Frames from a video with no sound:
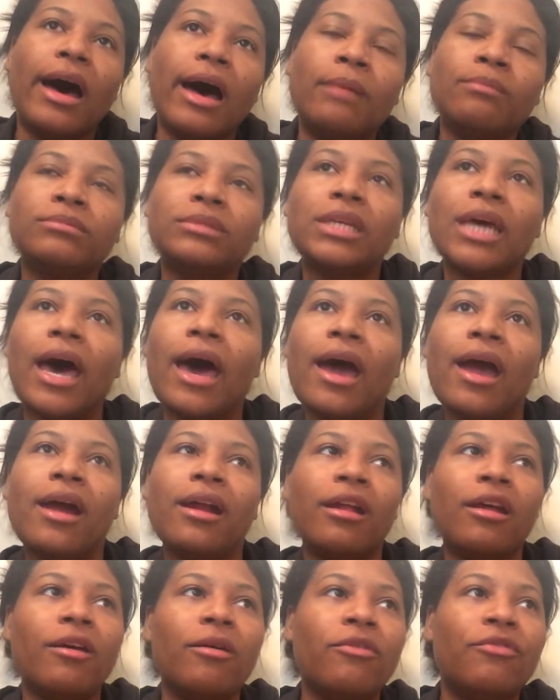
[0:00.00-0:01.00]
I'm
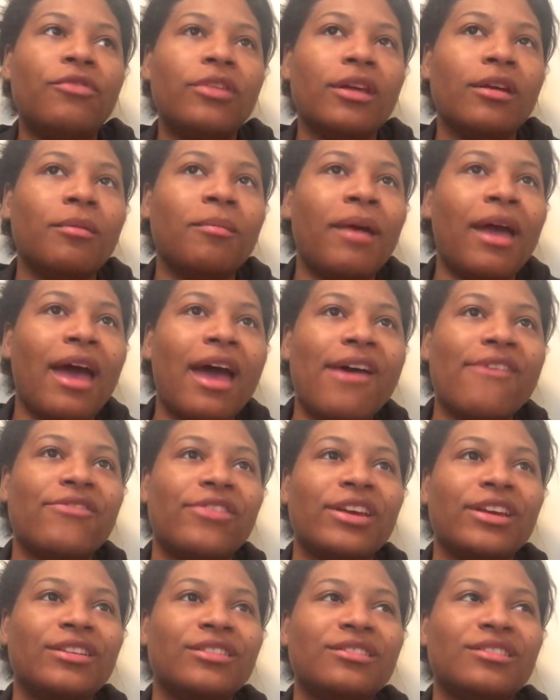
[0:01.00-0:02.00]
tired of them
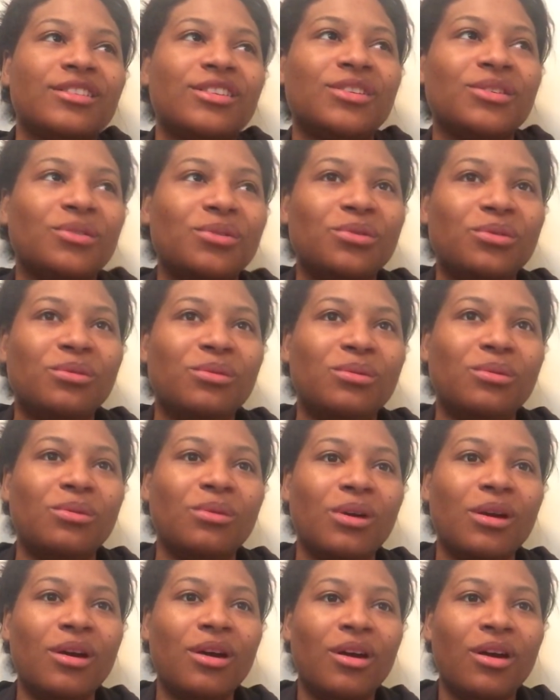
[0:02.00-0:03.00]
having
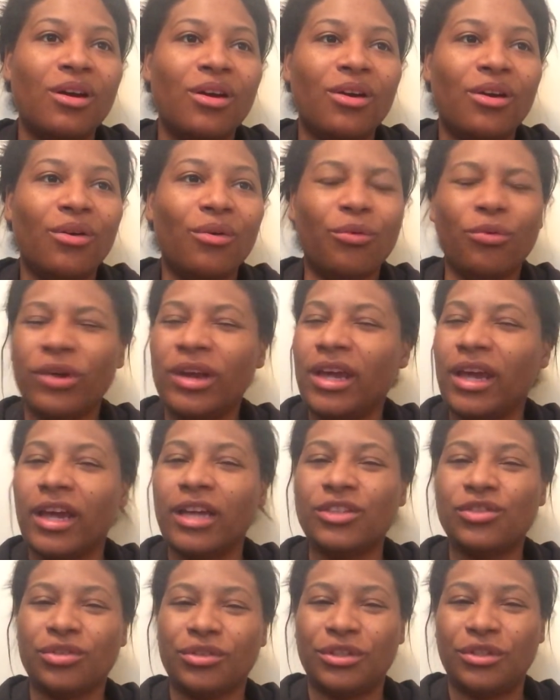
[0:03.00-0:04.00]
to
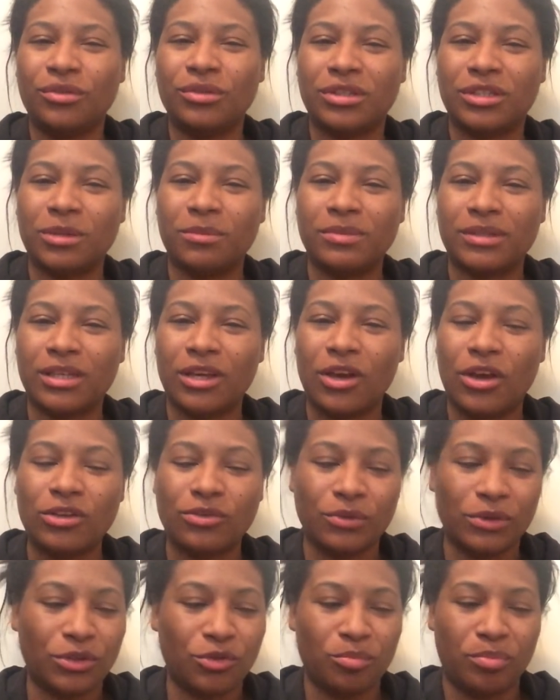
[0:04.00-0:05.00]
reintroduce
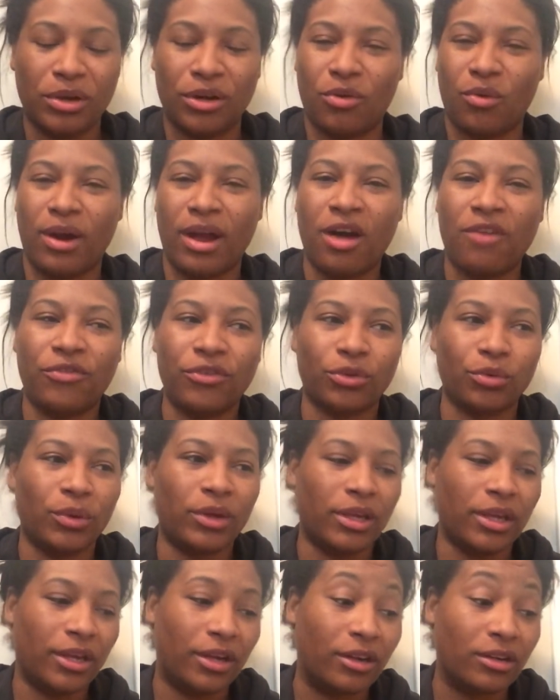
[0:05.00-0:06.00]
themselves when you've been around for
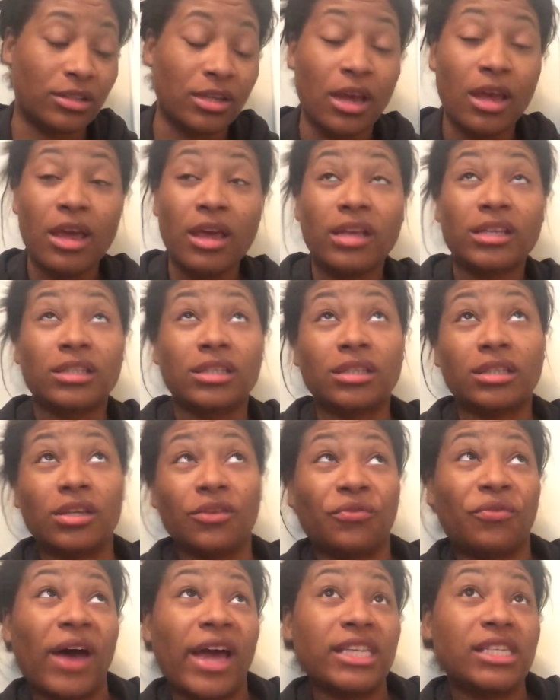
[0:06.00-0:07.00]
three years.
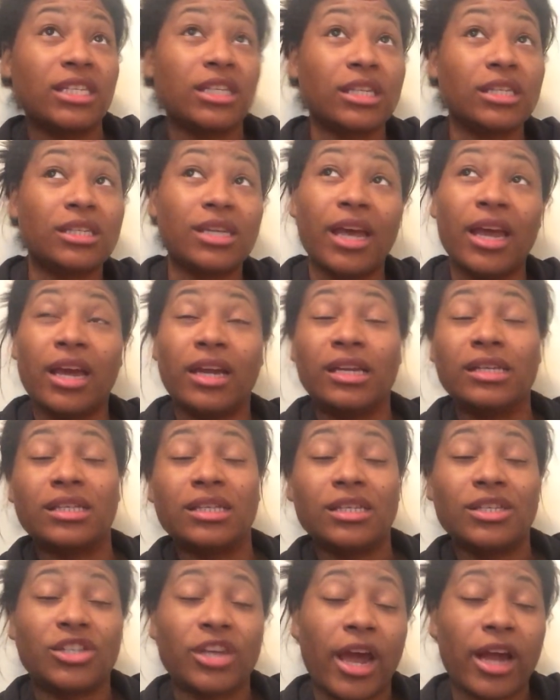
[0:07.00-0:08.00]
Suffice it to say, and
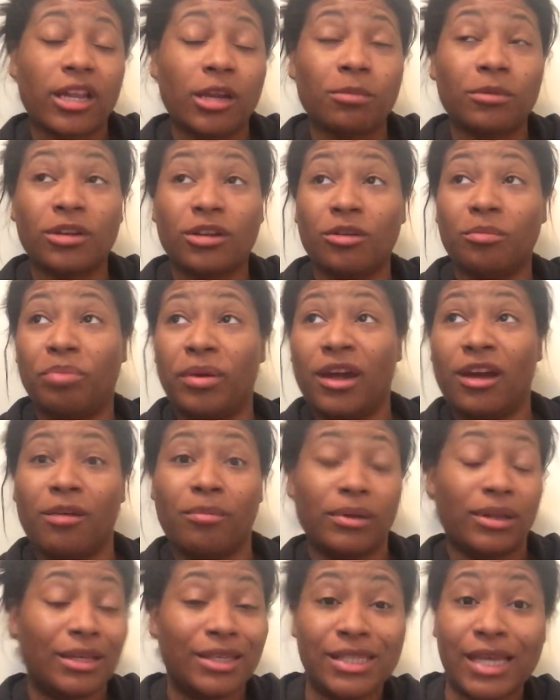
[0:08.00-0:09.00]
this is jacked up to
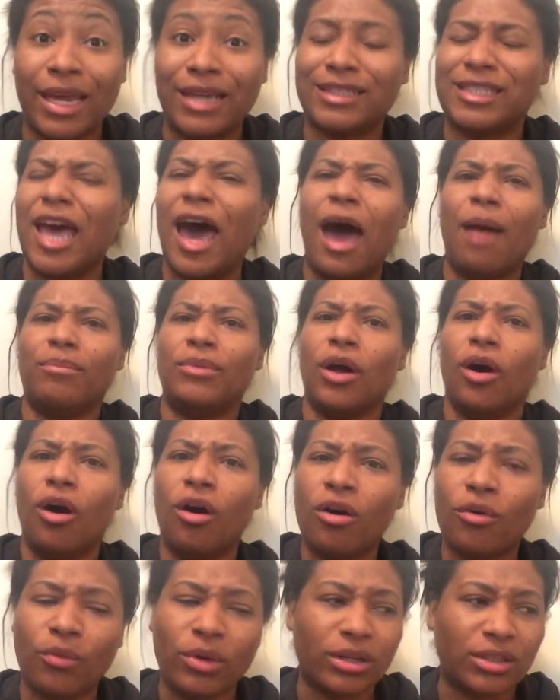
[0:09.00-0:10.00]
compare, but this ain't Top
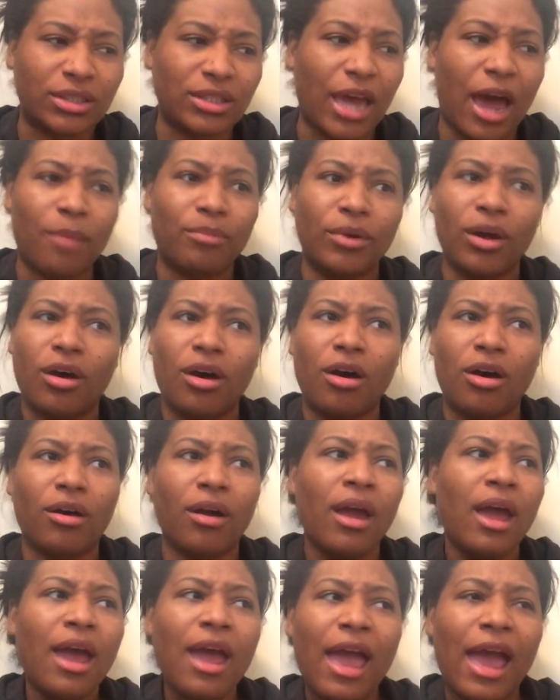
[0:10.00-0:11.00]
Dog, where Top
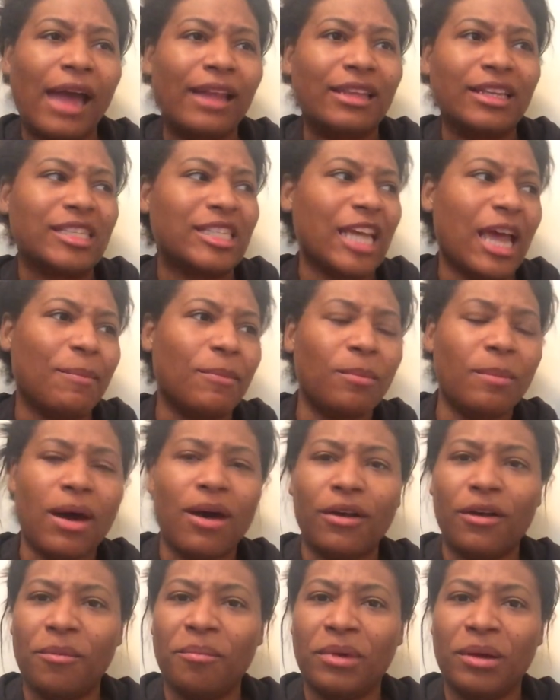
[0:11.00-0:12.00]
Dog had the same
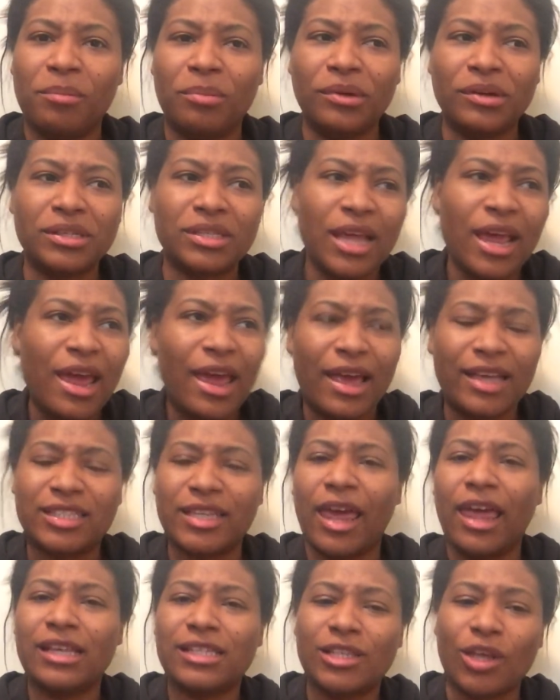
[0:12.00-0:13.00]
amount of members
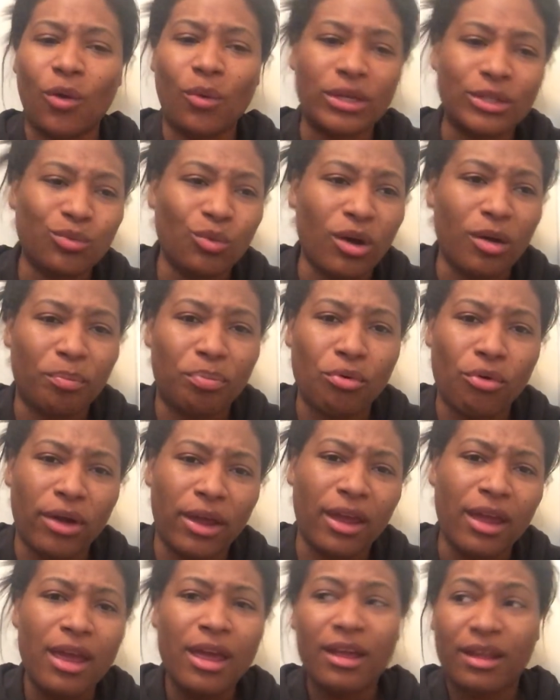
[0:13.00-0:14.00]
as EXO at one
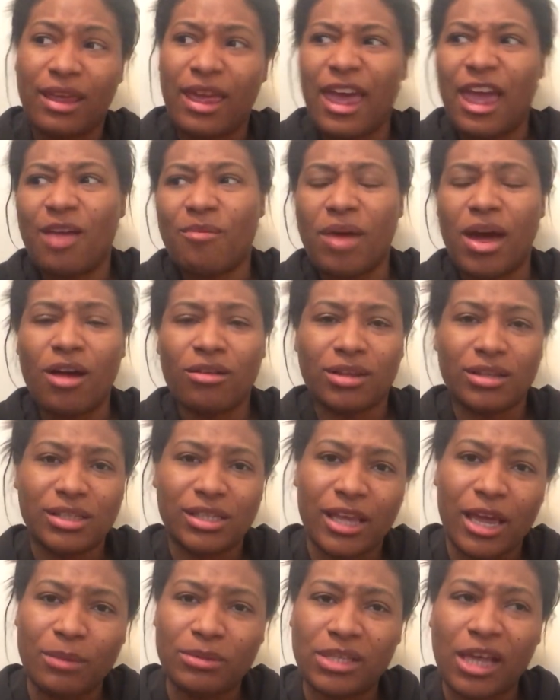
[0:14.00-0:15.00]
point, came out the
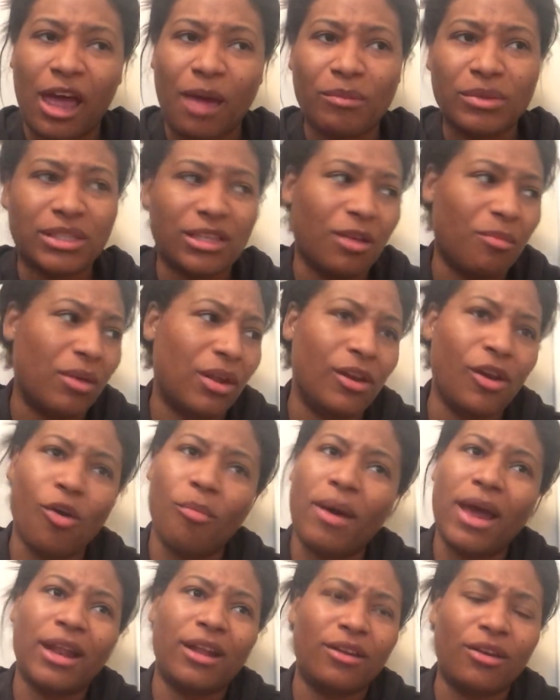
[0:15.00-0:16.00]
same time as them, and
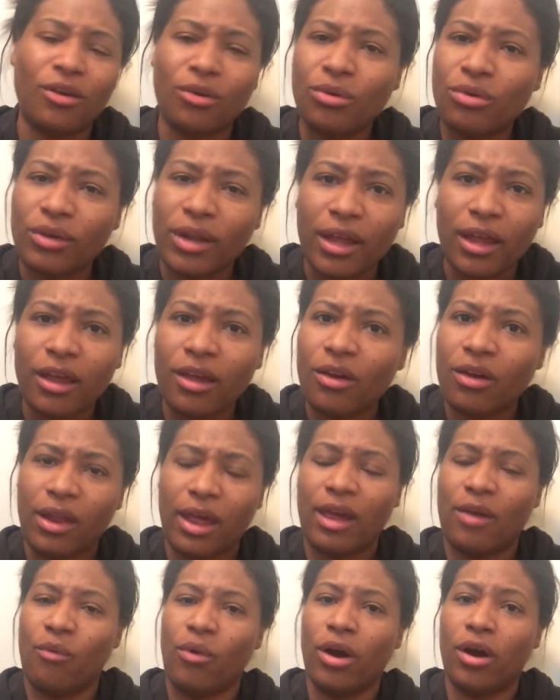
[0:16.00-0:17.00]
nobody know who the hell
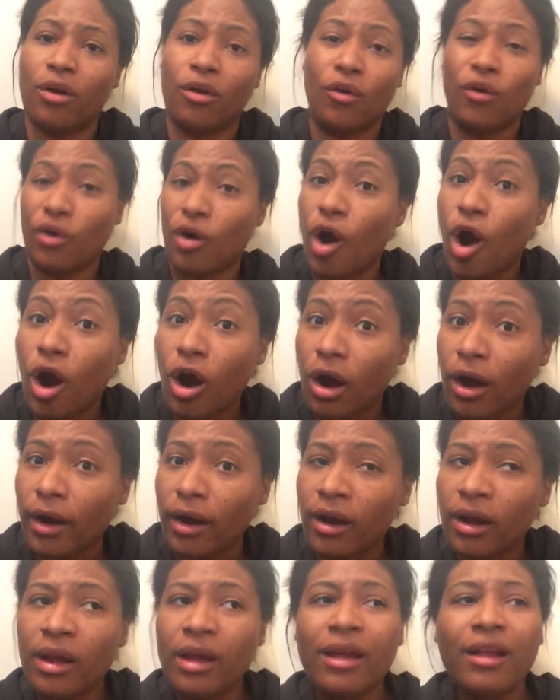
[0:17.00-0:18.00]
they were or
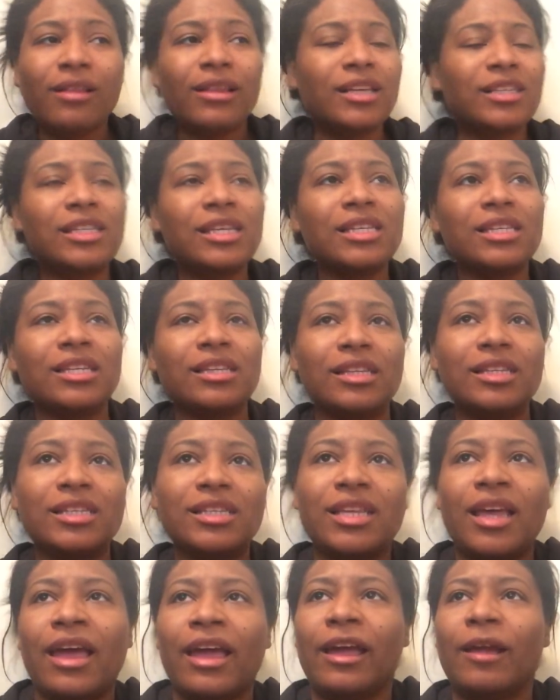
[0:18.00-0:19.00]
are. This isn't the
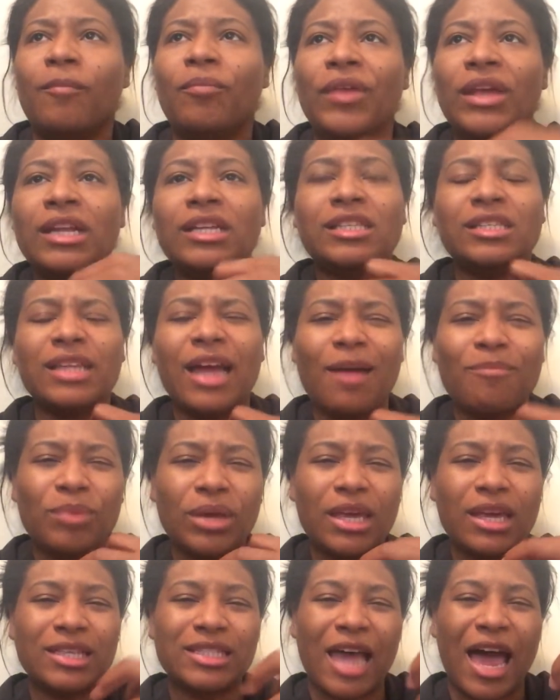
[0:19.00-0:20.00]
same, and it's not
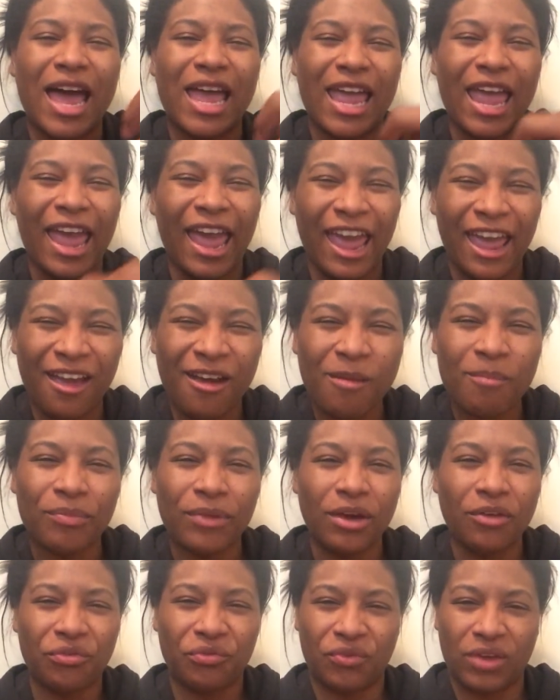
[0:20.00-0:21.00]
because I
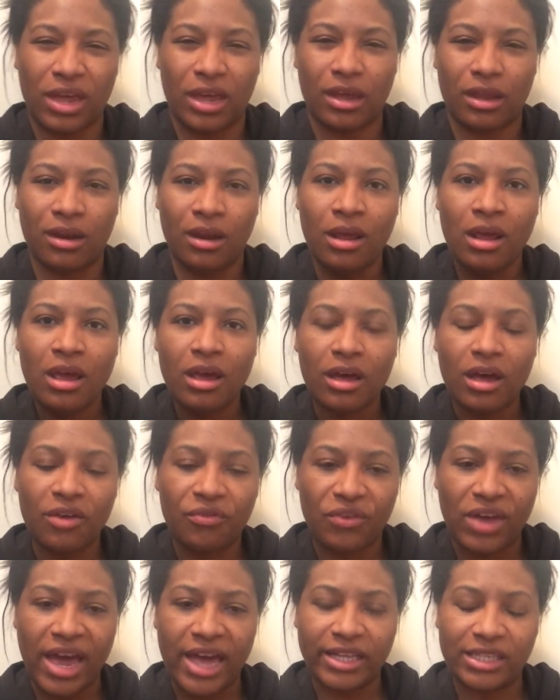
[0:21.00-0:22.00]
am a fan
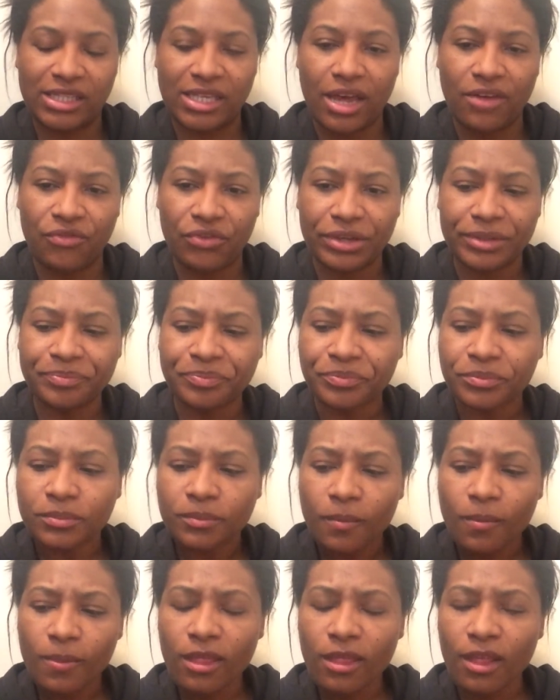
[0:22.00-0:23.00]
of got seven
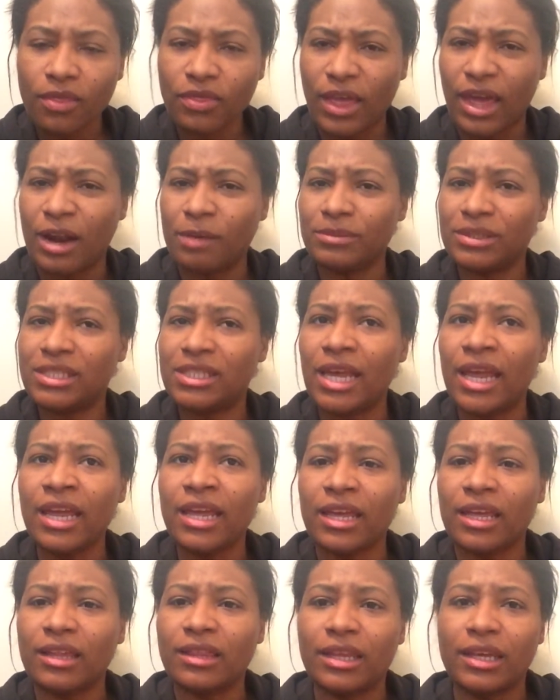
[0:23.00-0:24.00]
that I'm
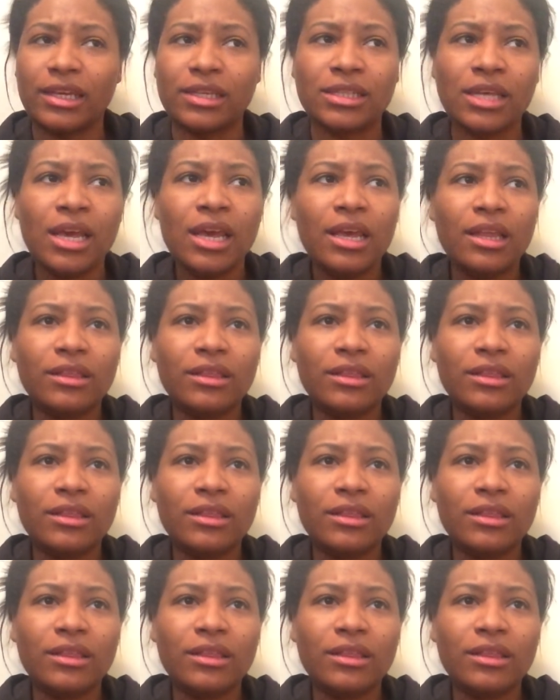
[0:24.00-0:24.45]
saying this.